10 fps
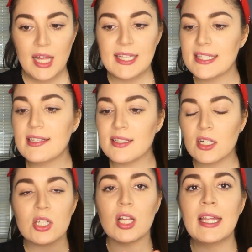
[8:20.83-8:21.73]
This is
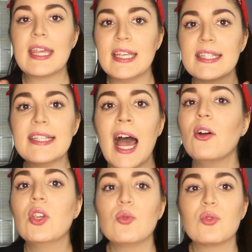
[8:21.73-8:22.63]
such... Like, this is
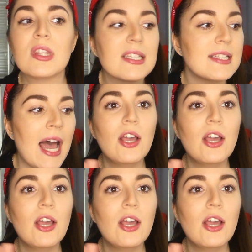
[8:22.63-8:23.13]
how you debut. This